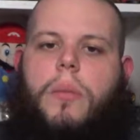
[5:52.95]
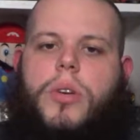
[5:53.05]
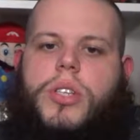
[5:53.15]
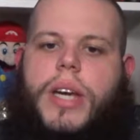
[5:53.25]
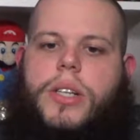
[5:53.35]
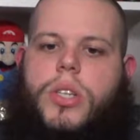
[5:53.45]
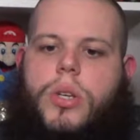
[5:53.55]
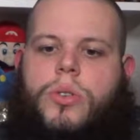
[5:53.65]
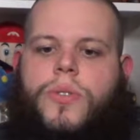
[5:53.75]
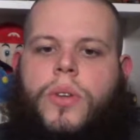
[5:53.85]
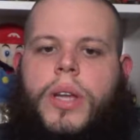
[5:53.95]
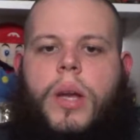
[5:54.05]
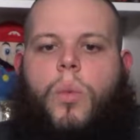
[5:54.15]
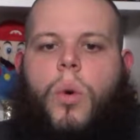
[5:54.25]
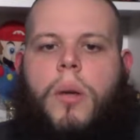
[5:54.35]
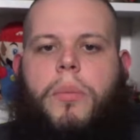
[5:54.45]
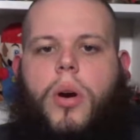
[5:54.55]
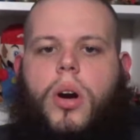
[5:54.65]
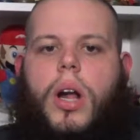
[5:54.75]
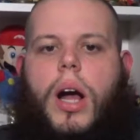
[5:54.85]
which is actually useful in one
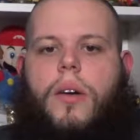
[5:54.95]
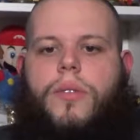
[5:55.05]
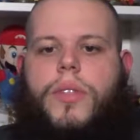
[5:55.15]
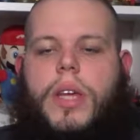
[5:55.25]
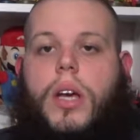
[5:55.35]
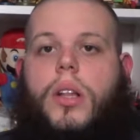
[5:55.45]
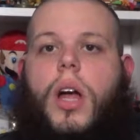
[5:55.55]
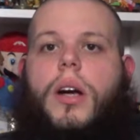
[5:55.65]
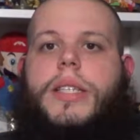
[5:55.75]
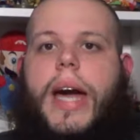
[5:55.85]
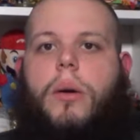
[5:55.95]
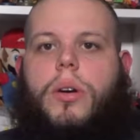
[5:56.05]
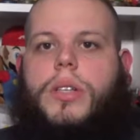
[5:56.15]
part of the clock tower.